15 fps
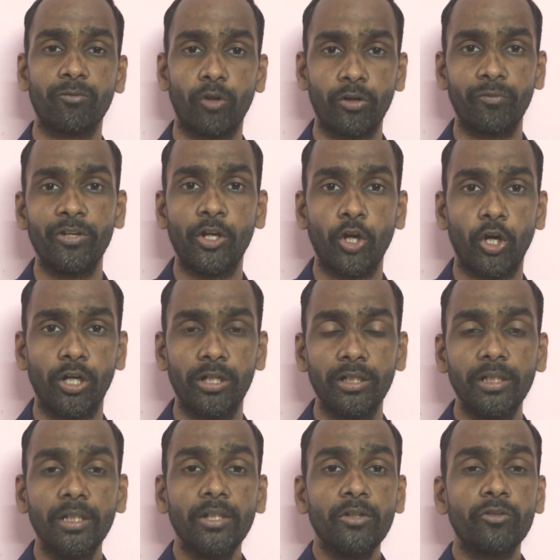what we call.
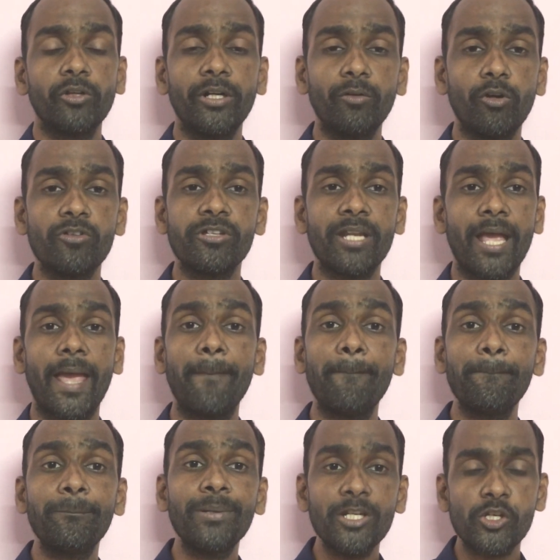So it was an
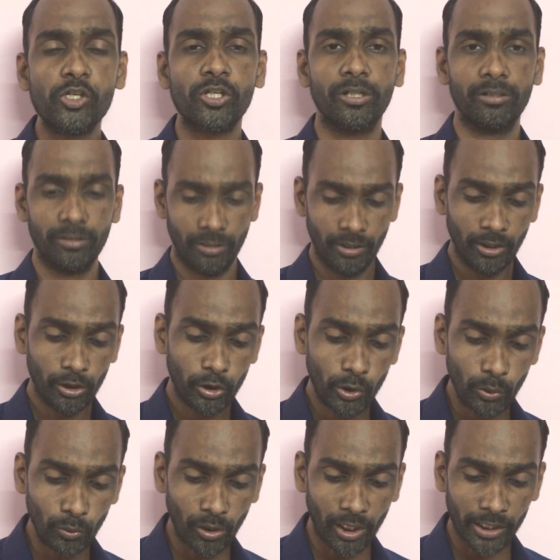ambition
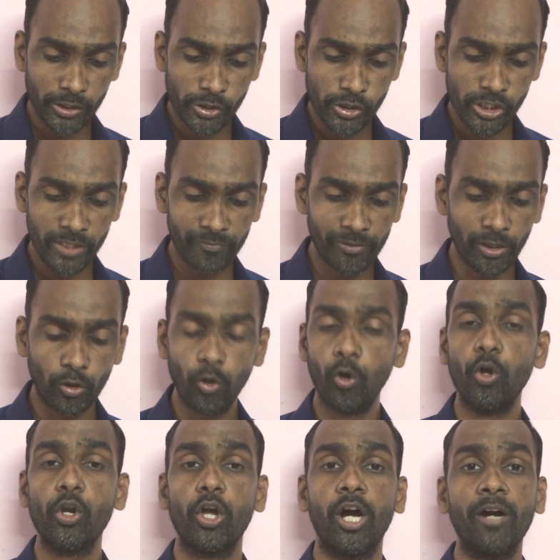to achieve the
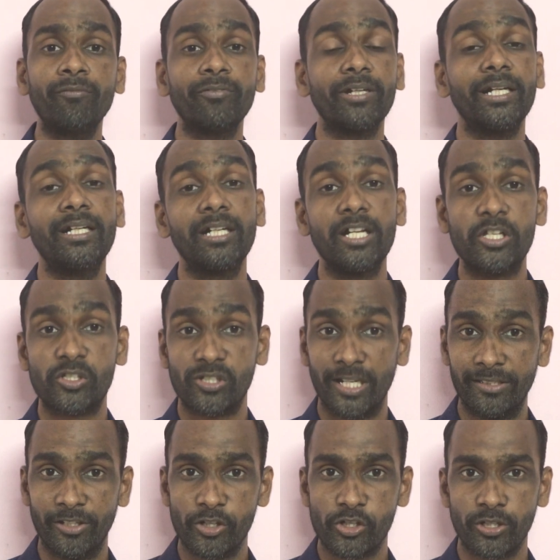goal of
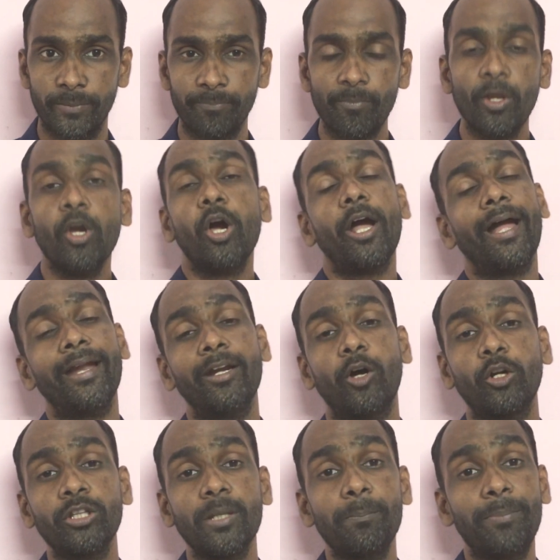industrialization. And
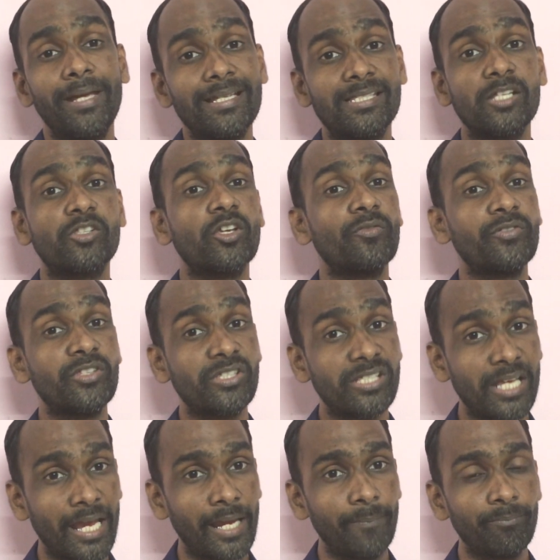on the basis of
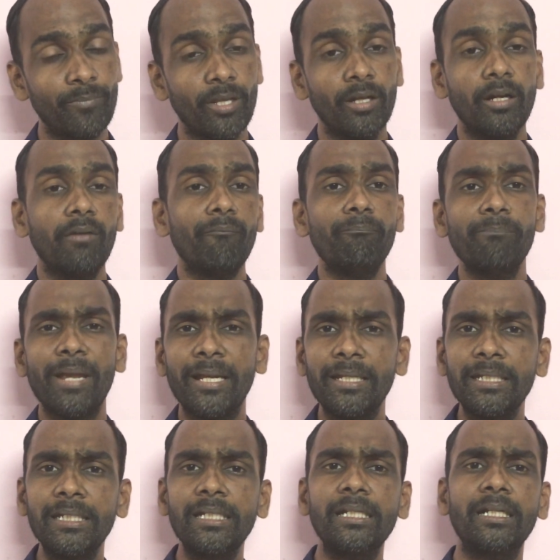same,
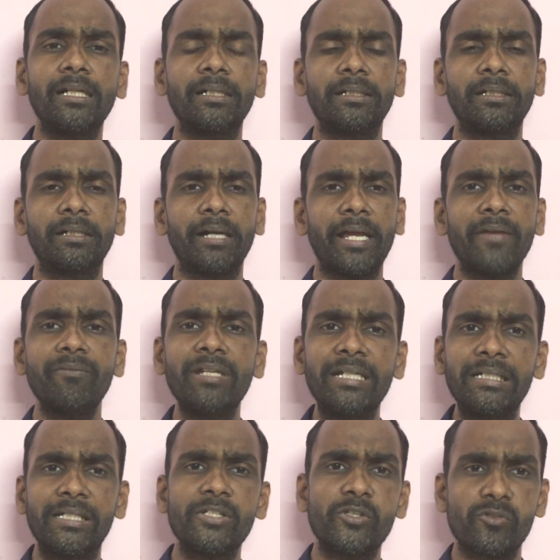many heavy
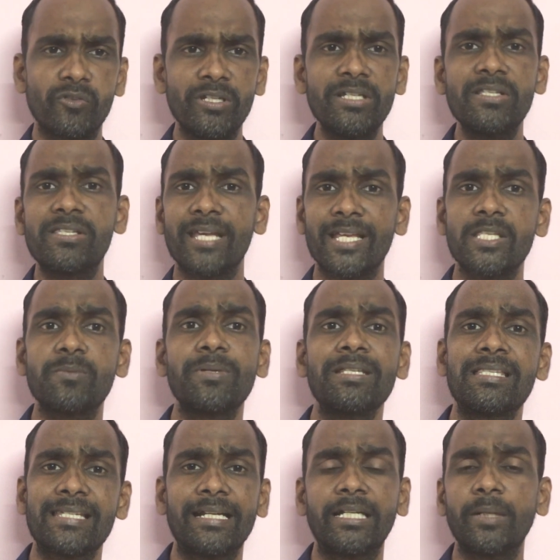industries has
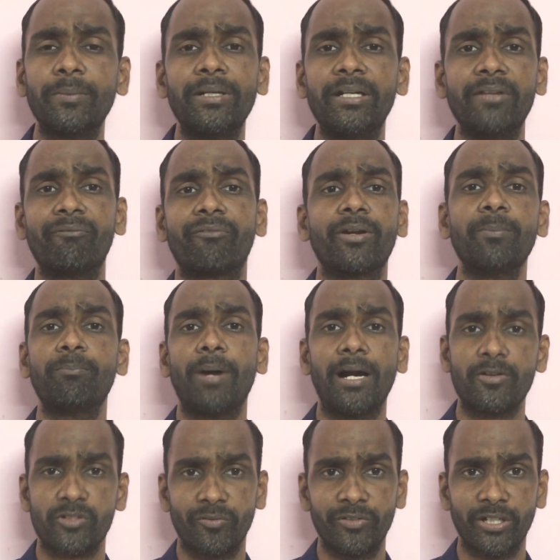been set up in different
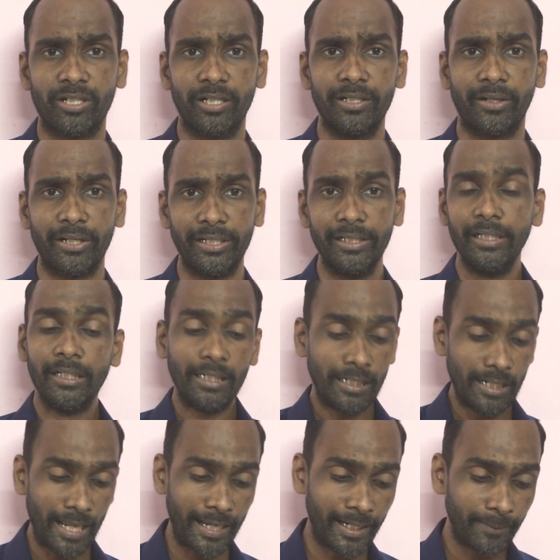parts of the country,
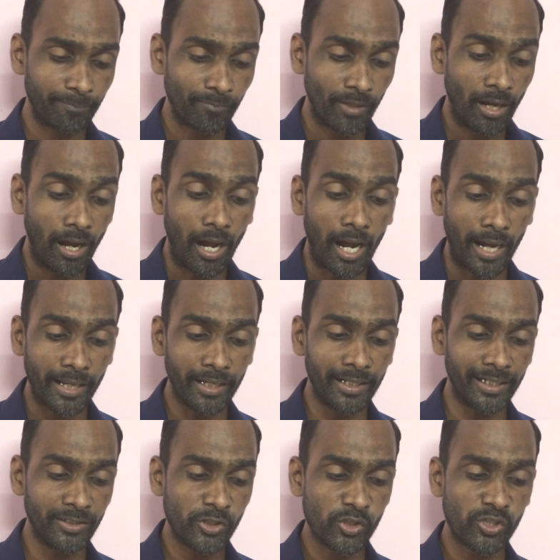like
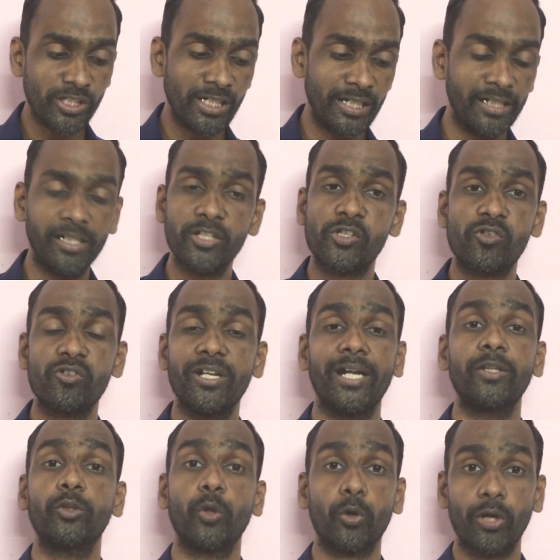iron and steel industry
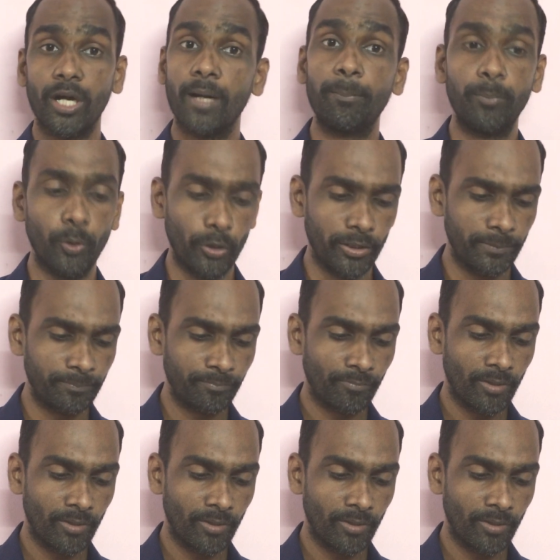at Durgapur,